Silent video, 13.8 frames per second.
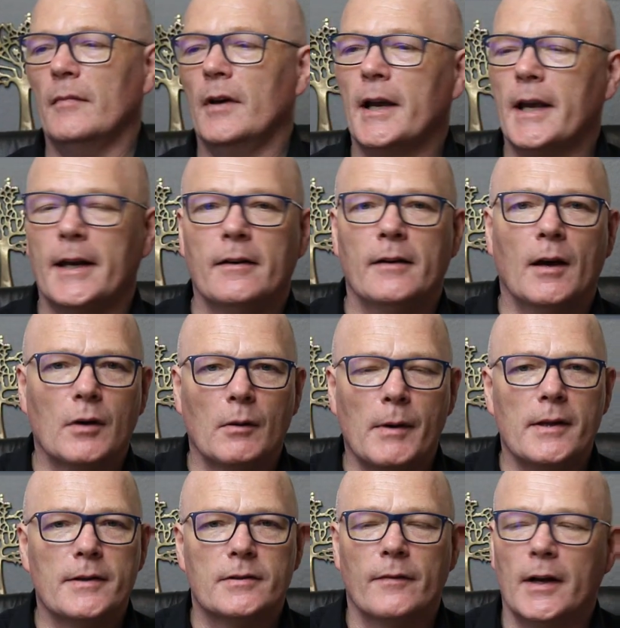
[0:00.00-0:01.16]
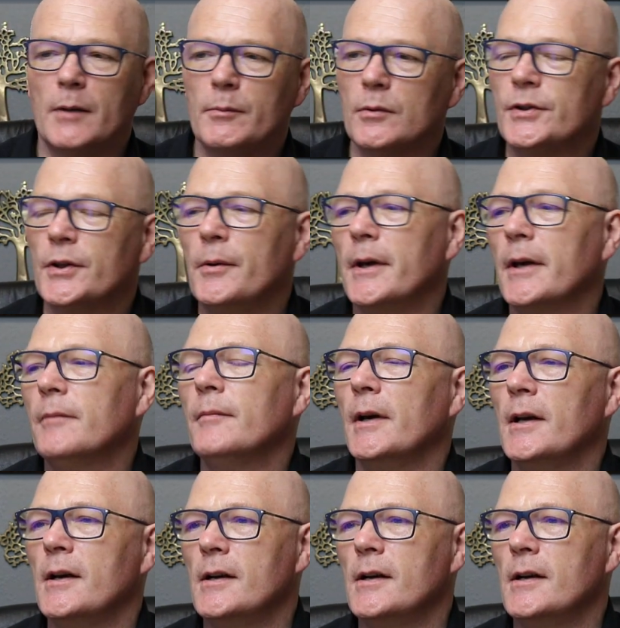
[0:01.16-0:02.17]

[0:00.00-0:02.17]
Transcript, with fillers: again, I'm going to make this available to you uh,